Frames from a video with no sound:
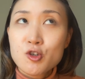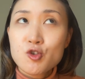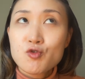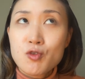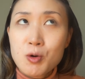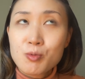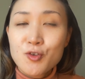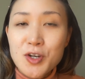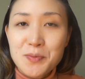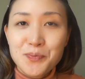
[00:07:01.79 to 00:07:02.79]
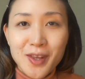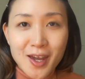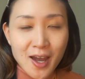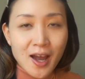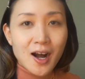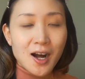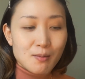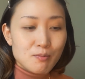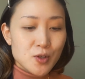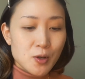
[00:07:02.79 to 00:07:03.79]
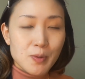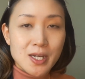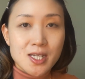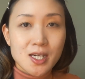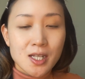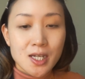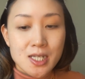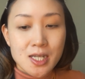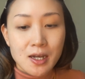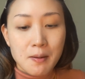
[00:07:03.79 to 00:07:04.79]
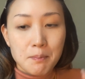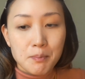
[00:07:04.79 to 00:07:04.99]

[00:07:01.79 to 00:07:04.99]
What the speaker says: strobe cream. So basically it's like a